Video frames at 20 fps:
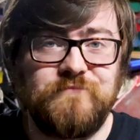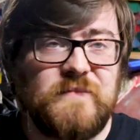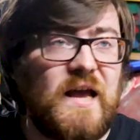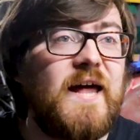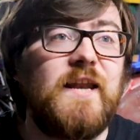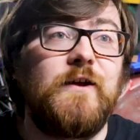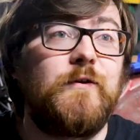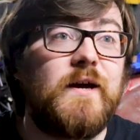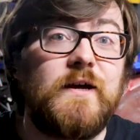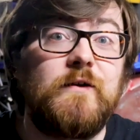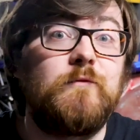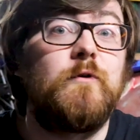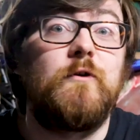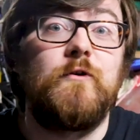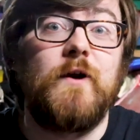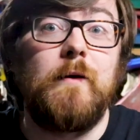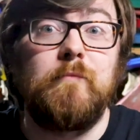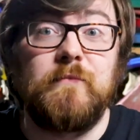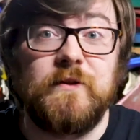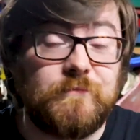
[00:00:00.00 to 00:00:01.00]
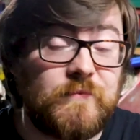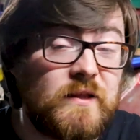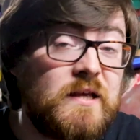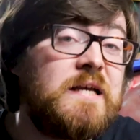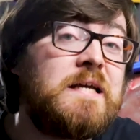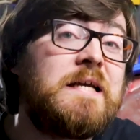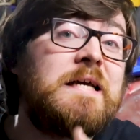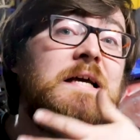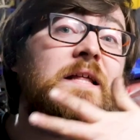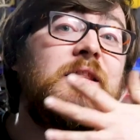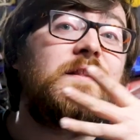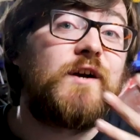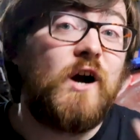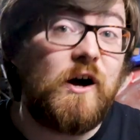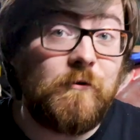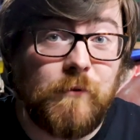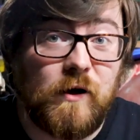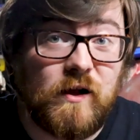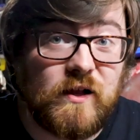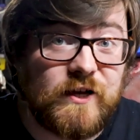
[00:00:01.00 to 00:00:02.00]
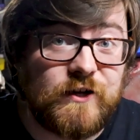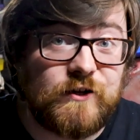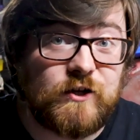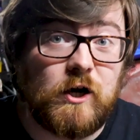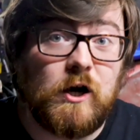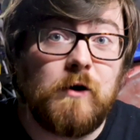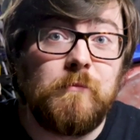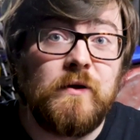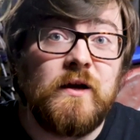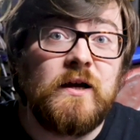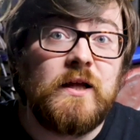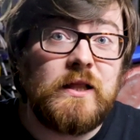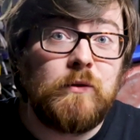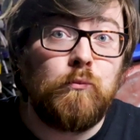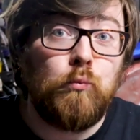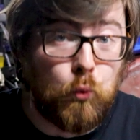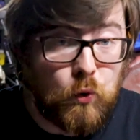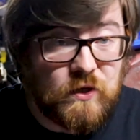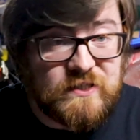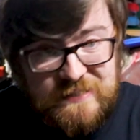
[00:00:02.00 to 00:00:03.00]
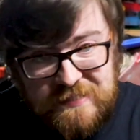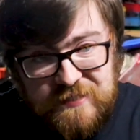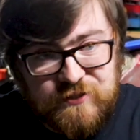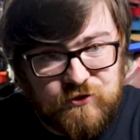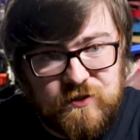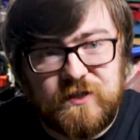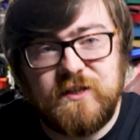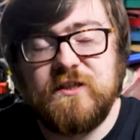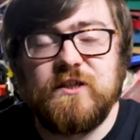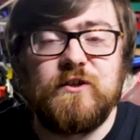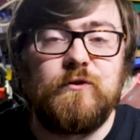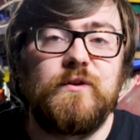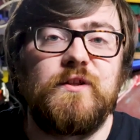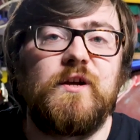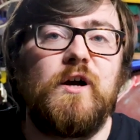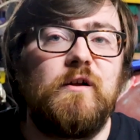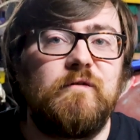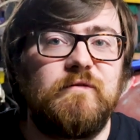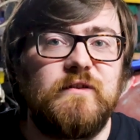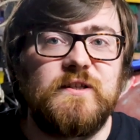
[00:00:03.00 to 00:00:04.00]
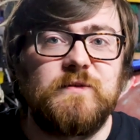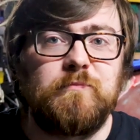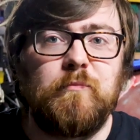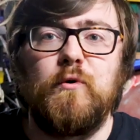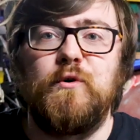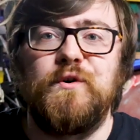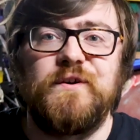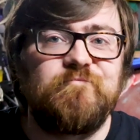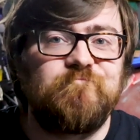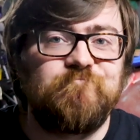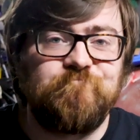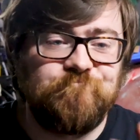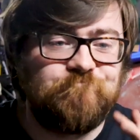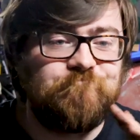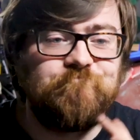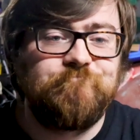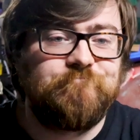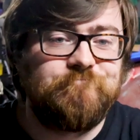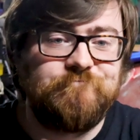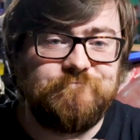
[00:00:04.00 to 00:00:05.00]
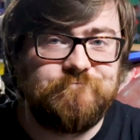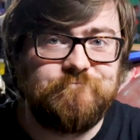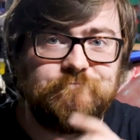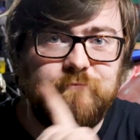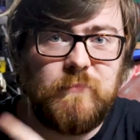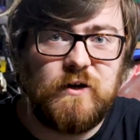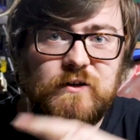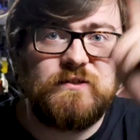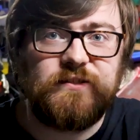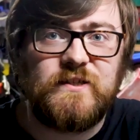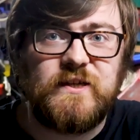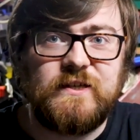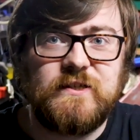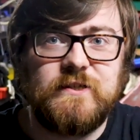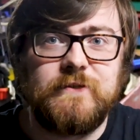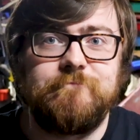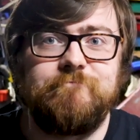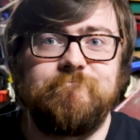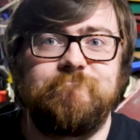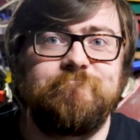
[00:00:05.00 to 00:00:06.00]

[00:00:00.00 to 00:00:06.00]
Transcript: Anyway, we're rambling. The golf ball gear knob was literally to do with golf the sport. Fox dead.